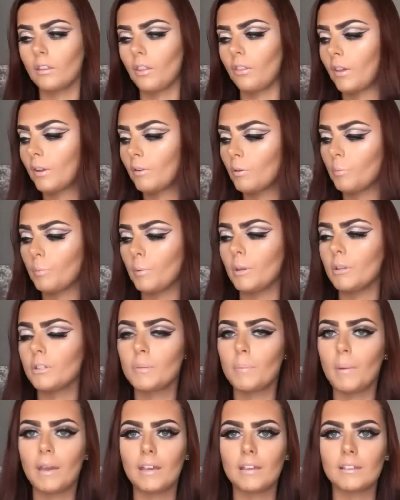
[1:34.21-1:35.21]
The thing with Beauty
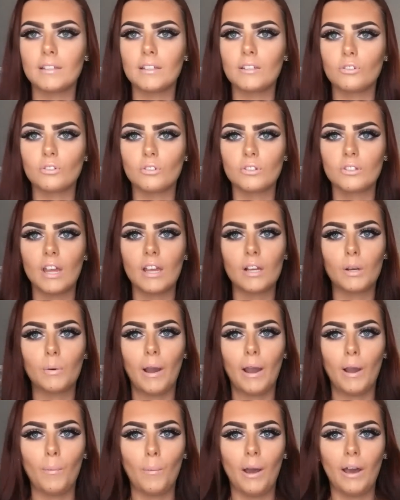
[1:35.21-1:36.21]
Bay is it does take
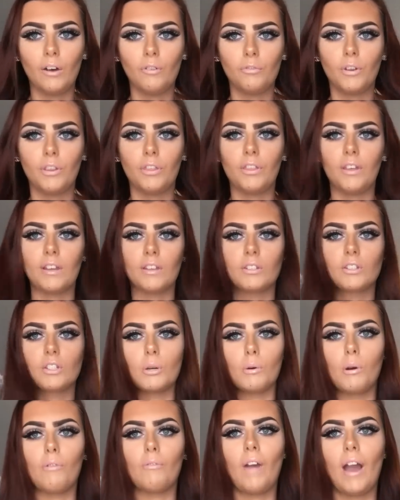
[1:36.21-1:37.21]
quite a while for things
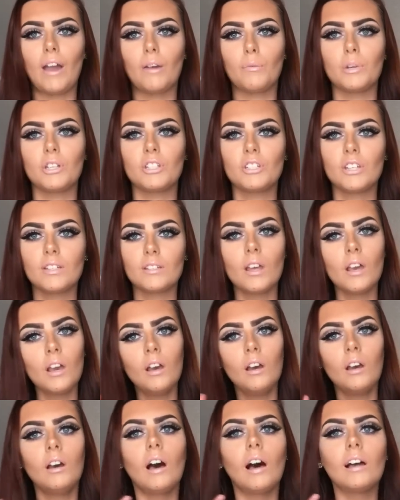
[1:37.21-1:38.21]
to arrive, which is
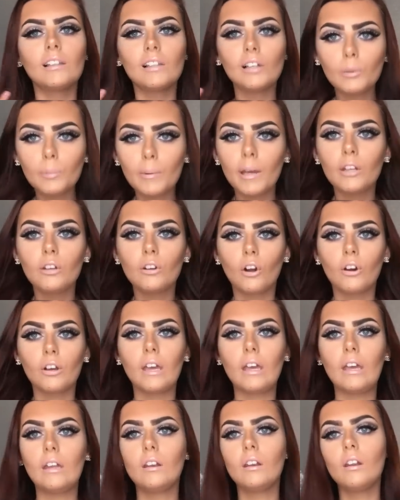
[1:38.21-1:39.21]
a little bit
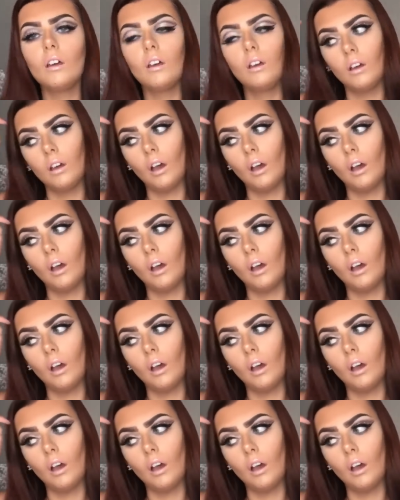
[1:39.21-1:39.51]
annoying,